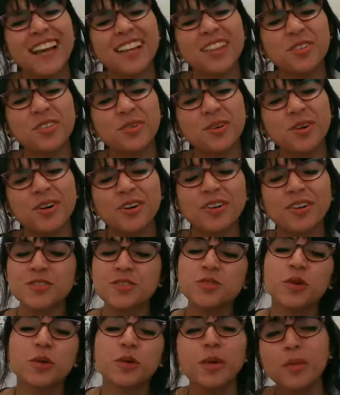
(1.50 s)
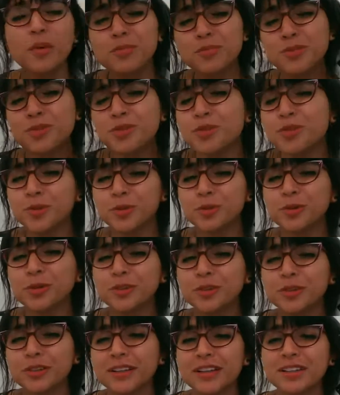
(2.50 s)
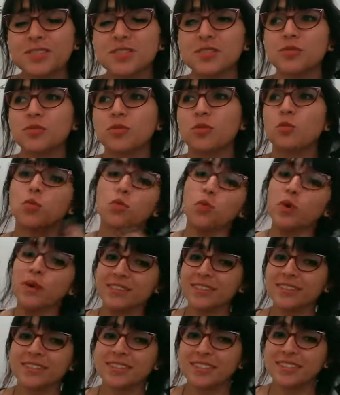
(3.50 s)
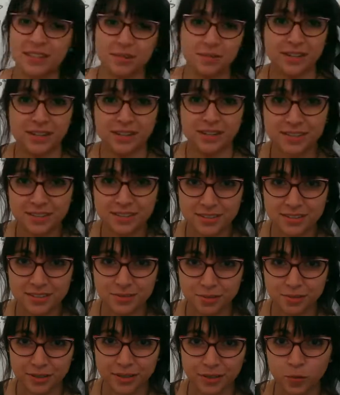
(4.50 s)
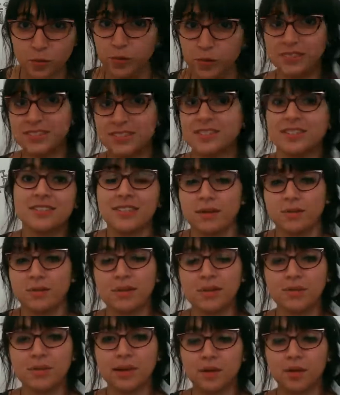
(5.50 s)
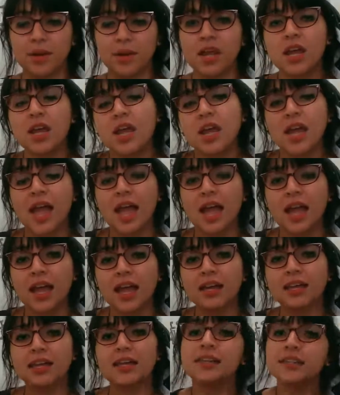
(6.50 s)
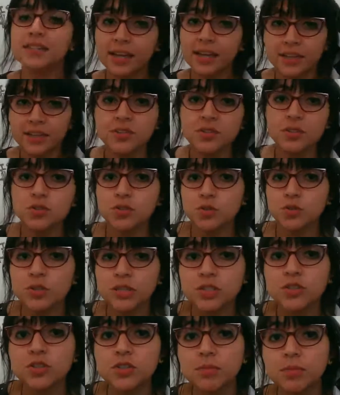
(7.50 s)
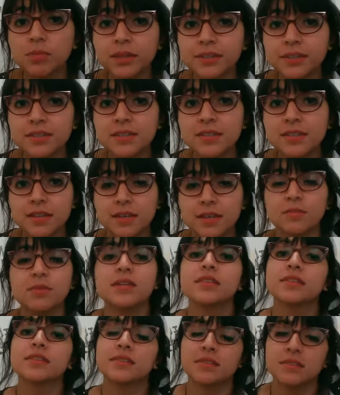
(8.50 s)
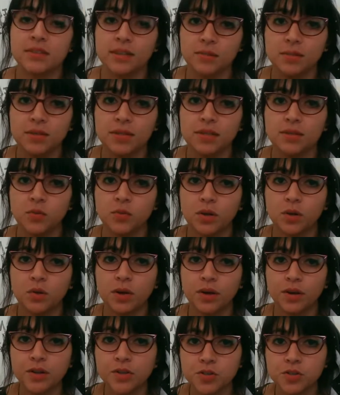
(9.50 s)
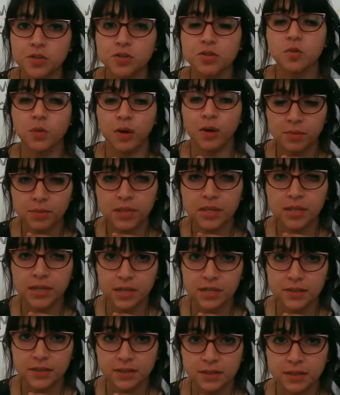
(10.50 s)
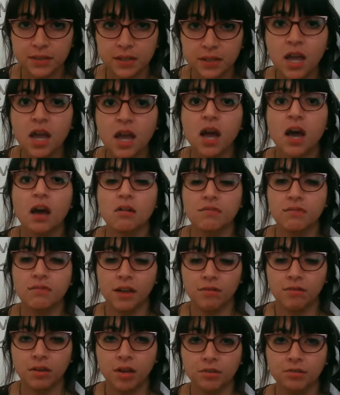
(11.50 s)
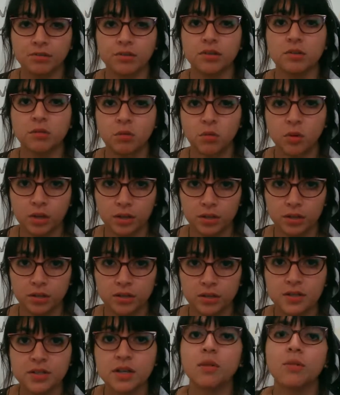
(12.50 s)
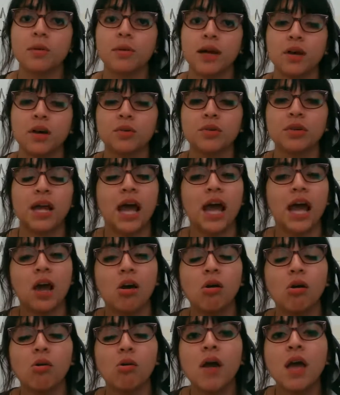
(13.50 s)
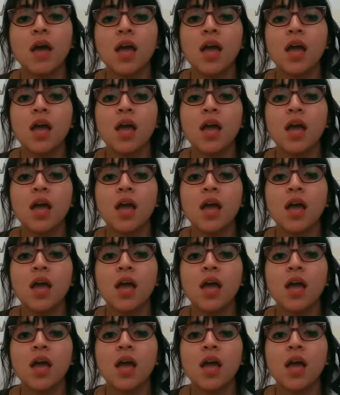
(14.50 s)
Hello all. So I'm sure you're wondering as to what this assignment is, right? What is this assignment about? And yes, you do need to complete this assignment. This assignment requires you to write me an essay of 500 words about how